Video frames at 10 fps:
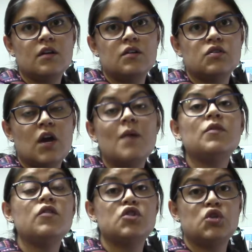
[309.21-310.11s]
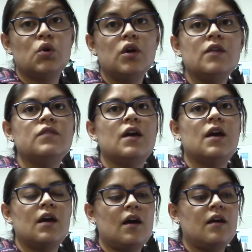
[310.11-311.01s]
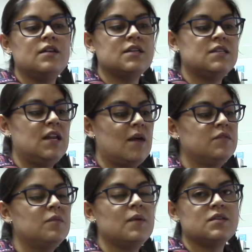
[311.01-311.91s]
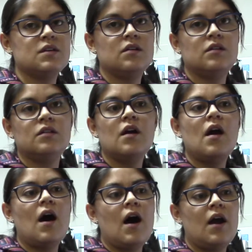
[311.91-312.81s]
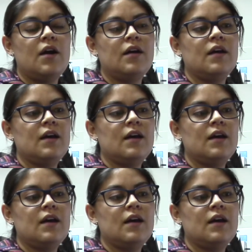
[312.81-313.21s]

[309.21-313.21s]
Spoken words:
So I am not sure if the synaptic vesicles are